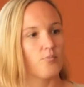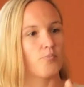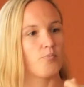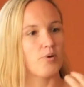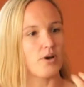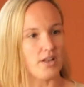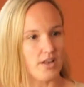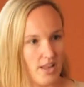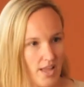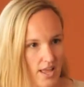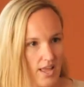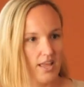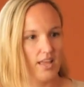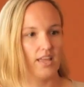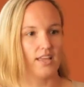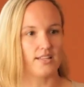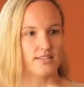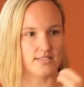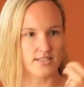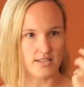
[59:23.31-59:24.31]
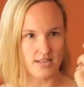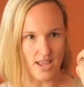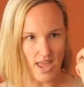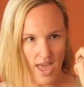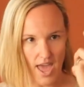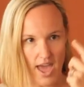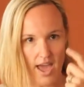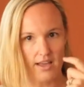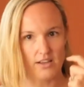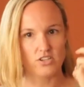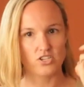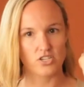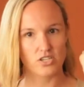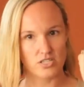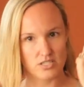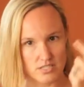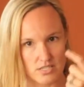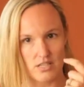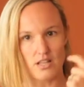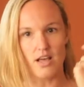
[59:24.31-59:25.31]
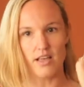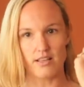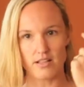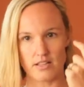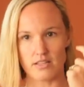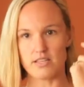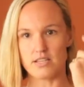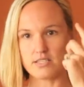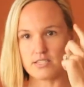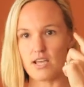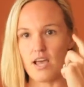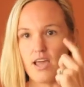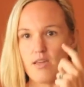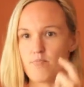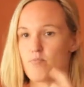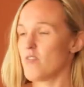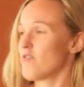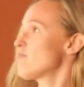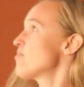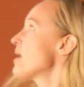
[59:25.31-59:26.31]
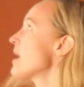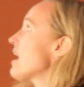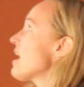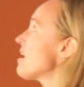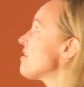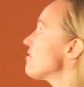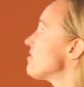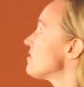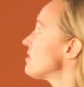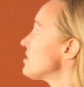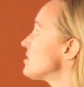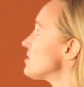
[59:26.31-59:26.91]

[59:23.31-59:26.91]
But it's an action is likely type of behavior